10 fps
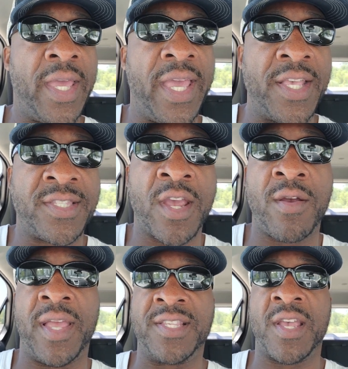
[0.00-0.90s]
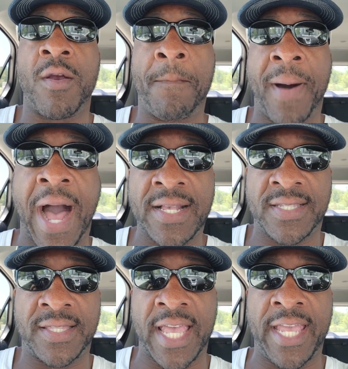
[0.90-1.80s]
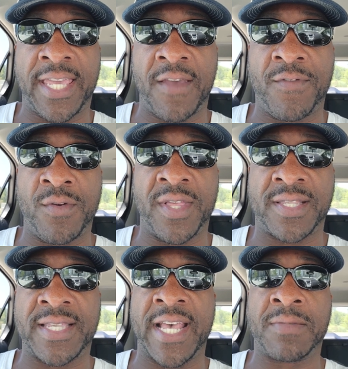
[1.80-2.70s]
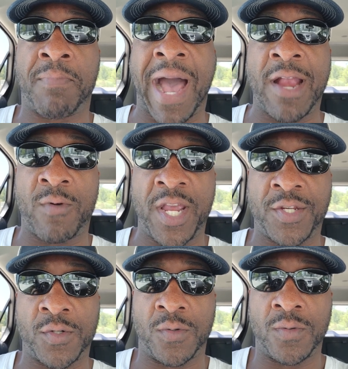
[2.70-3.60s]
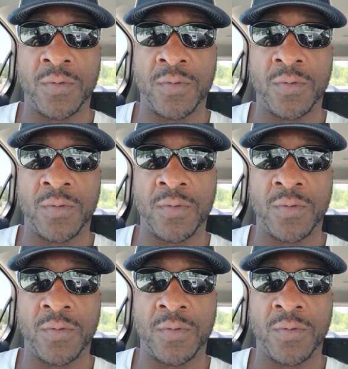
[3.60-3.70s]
is there a box that they give you that says biracial?